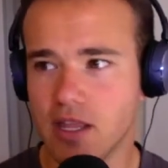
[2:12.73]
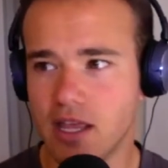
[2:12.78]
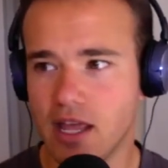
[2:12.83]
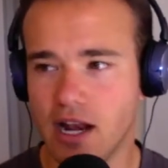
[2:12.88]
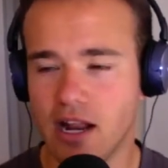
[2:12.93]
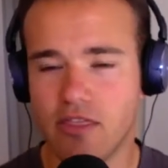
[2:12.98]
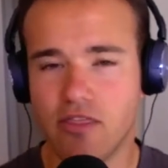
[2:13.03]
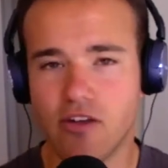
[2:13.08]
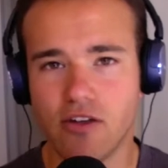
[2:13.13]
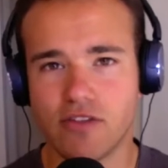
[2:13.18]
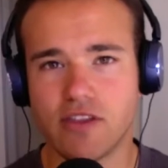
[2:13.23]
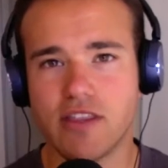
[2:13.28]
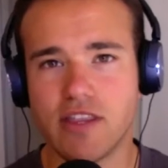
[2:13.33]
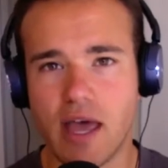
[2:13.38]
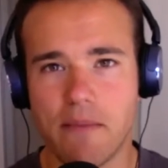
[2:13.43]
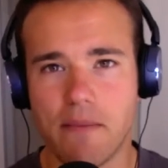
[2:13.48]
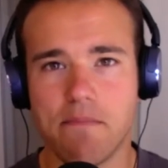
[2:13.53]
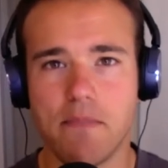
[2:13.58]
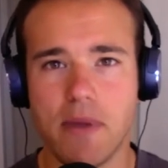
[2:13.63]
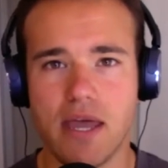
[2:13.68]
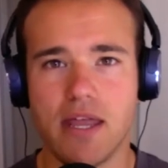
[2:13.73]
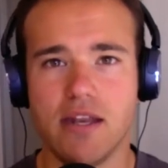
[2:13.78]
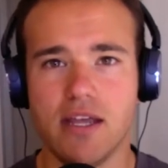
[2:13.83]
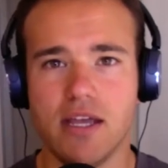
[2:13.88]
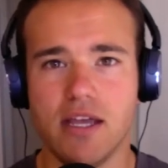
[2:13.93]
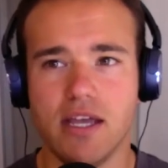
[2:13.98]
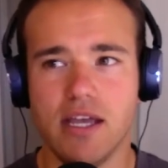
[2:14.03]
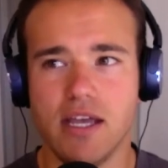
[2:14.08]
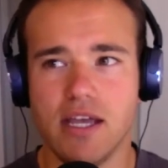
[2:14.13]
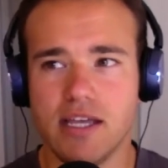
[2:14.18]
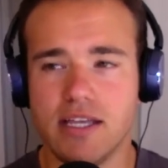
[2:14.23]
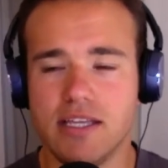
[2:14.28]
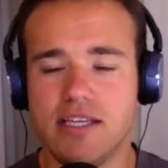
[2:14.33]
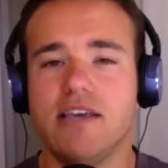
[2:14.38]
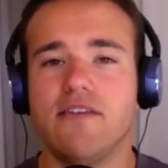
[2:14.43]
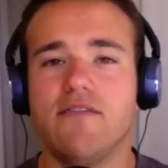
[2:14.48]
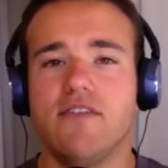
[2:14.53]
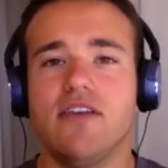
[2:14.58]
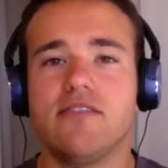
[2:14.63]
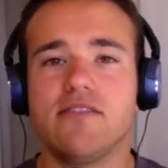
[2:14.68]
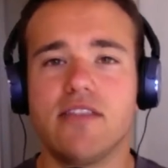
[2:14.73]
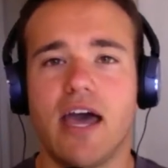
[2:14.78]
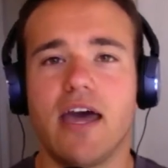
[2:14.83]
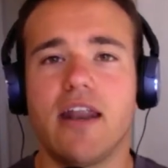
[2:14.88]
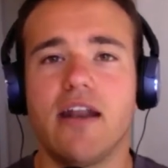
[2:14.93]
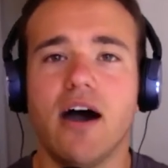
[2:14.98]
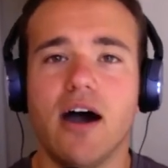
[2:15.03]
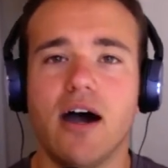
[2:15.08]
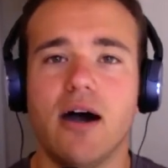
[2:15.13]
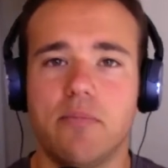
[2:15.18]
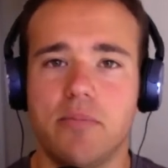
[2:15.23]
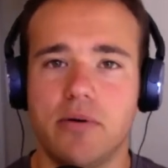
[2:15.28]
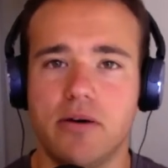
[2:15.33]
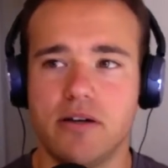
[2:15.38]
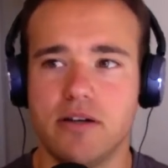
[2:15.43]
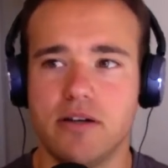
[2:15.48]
And I thought that meant giving that up.